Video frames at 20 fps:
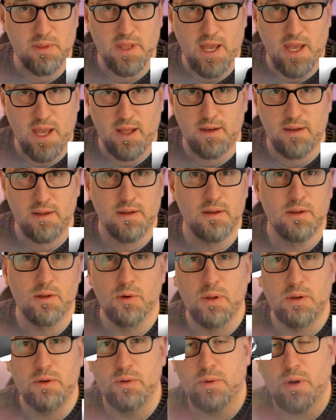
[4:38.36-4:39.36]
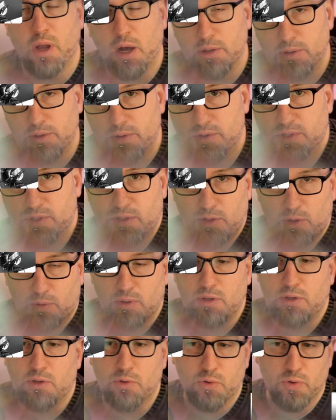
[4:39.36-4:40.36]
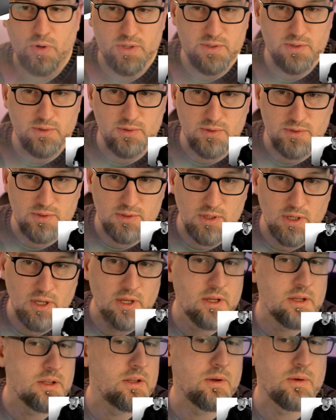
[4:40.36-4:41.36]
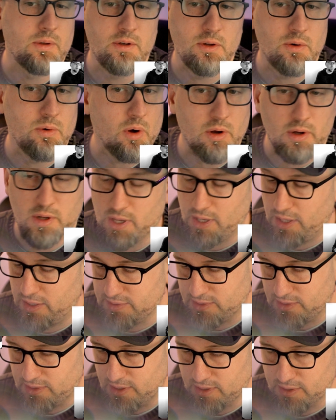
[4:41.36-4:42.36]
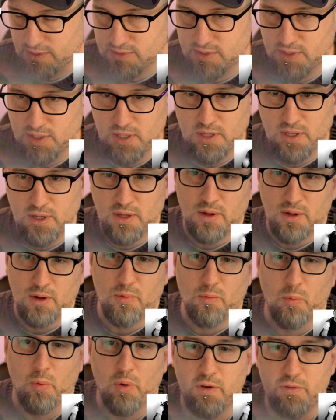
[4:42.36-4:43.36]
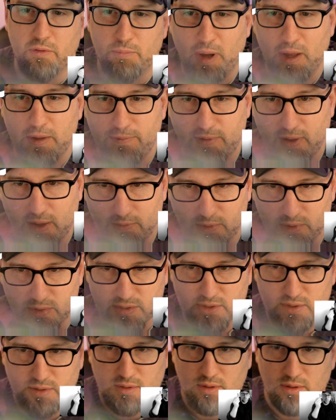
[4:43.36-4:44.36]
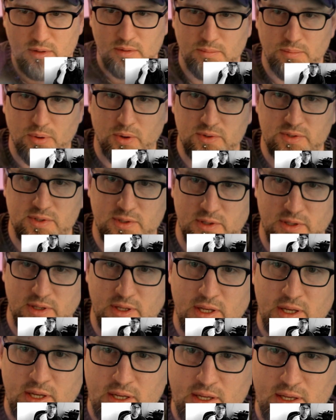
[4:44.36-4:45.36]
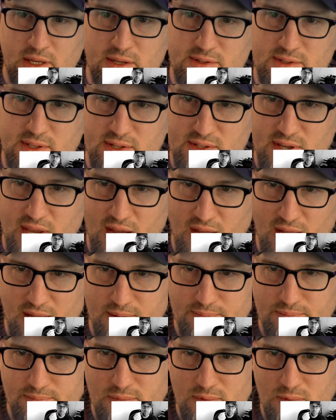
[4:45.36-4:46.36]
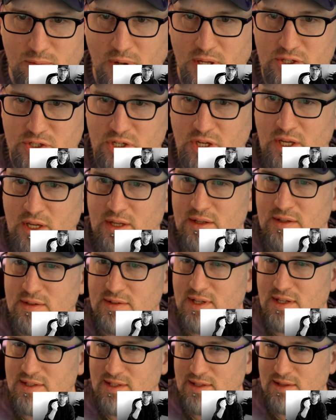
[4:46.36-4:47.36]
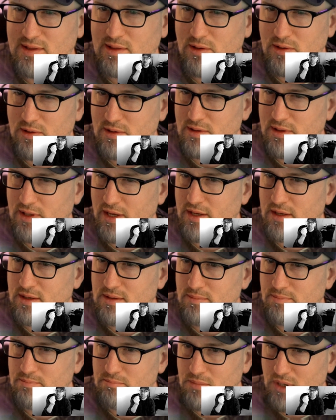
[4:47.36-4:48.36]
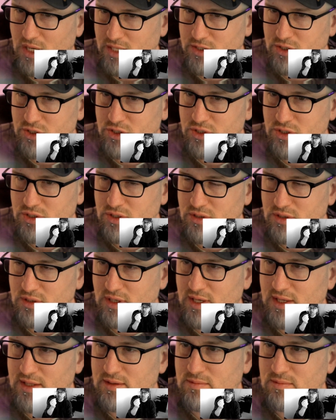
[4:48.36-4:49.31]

play with that. You can do colors. You can do crystals. You can do all kinds of things. One of my favorites, personally, is this guy, which doesn't look like much.